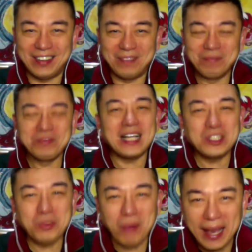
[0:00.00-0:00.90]
Uh, Always
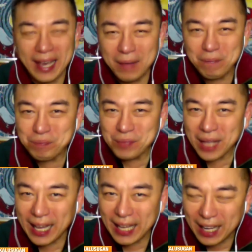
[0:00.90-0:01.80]
that's like why that.
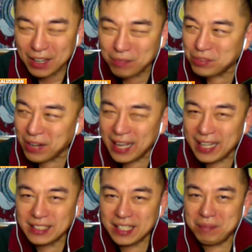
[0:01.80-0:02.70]
A lot of
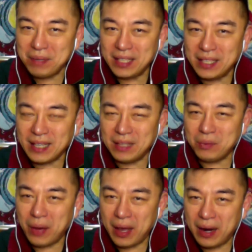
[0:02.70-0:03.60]
trials are being
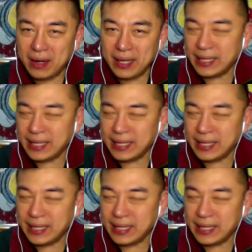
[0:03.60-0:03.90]
done where?